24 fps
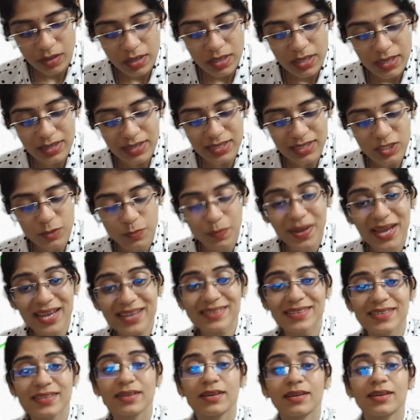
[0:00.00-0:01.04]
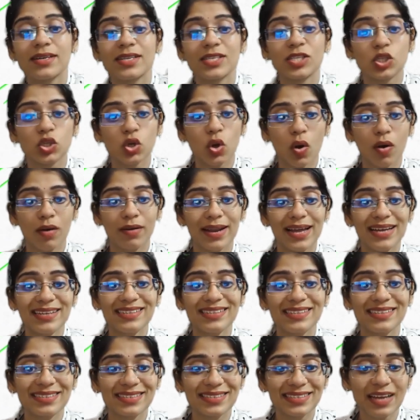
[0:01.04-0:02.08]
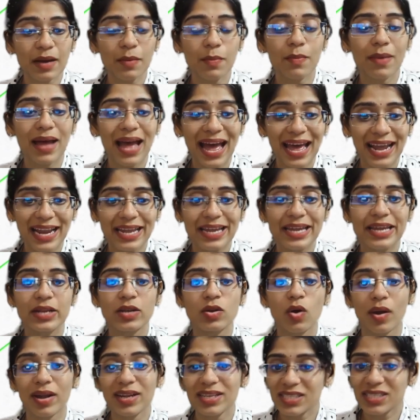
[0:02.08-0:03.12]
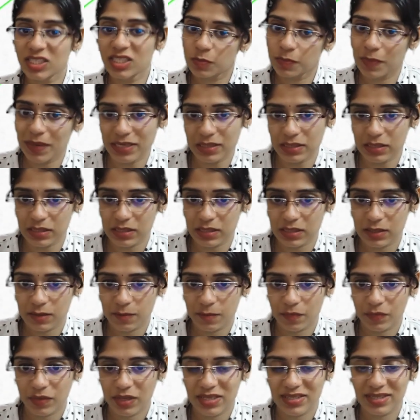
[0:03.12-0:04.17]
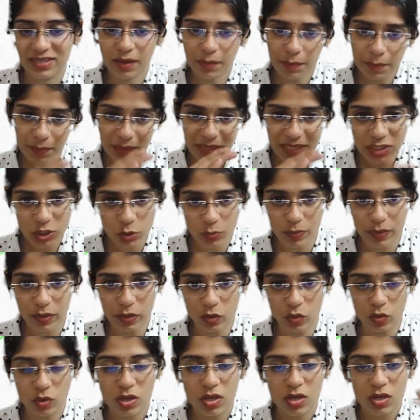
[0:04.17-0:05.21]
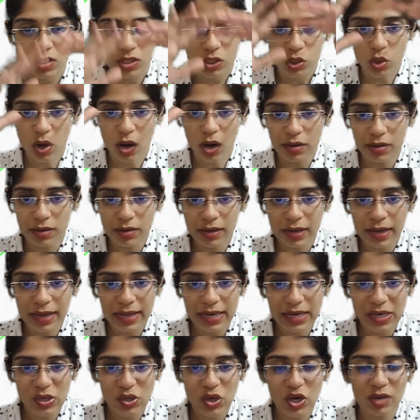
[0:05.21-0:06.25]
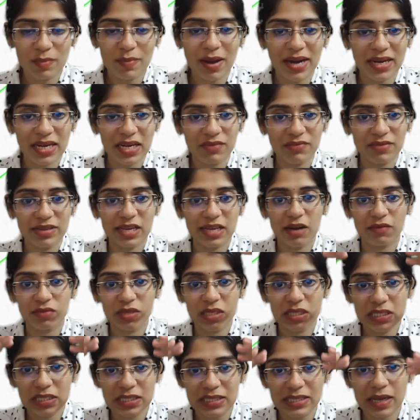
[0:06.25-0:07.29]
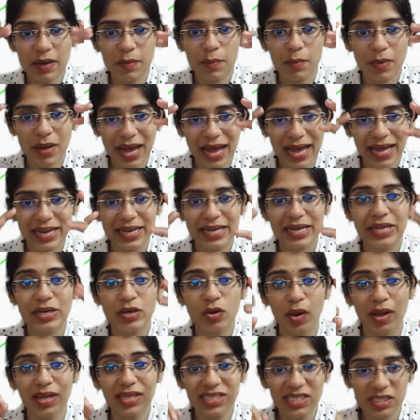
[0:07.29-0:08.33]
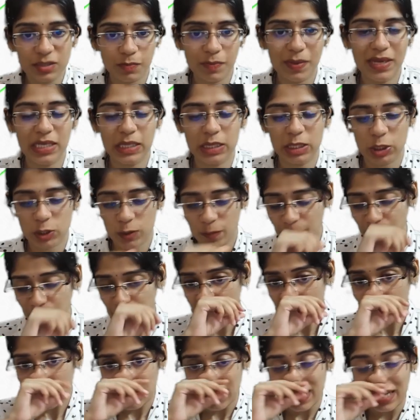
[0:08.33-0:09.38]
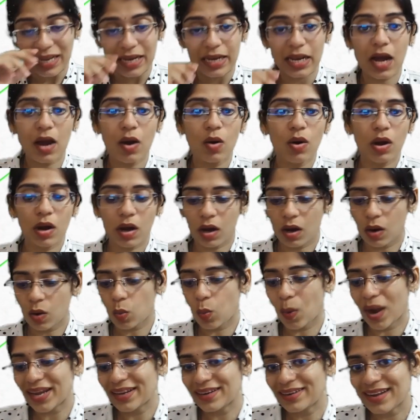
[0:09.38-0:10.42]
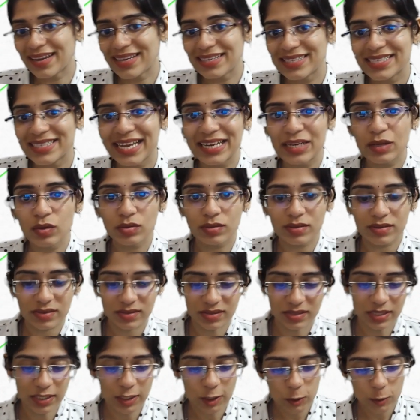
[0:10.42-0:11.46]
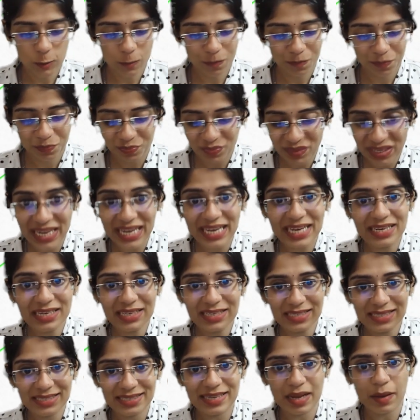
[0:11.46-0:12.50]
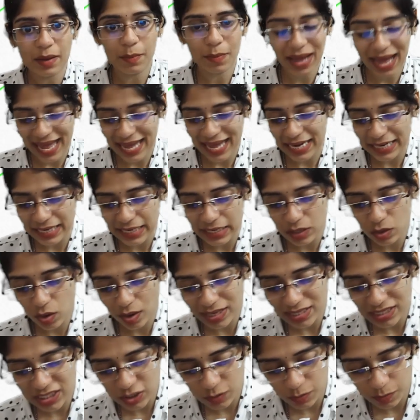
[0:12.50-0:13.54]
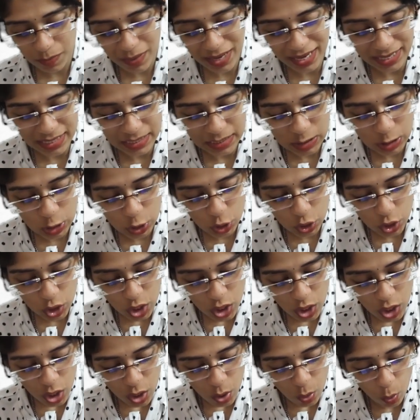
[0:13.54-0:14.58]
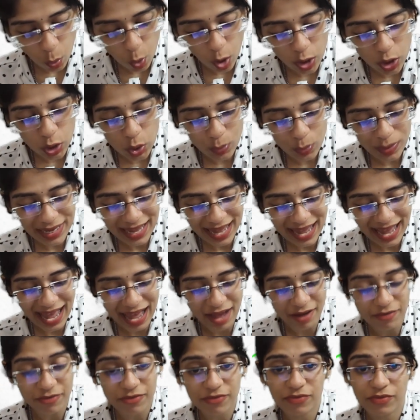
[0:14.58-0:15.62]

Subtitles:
this space here is called as subarachnoid space. Sub means below. So under arachnoid matter, we have the subarachnoid space. Now, why did I tell you this is, in subarachnoid space, what do we have?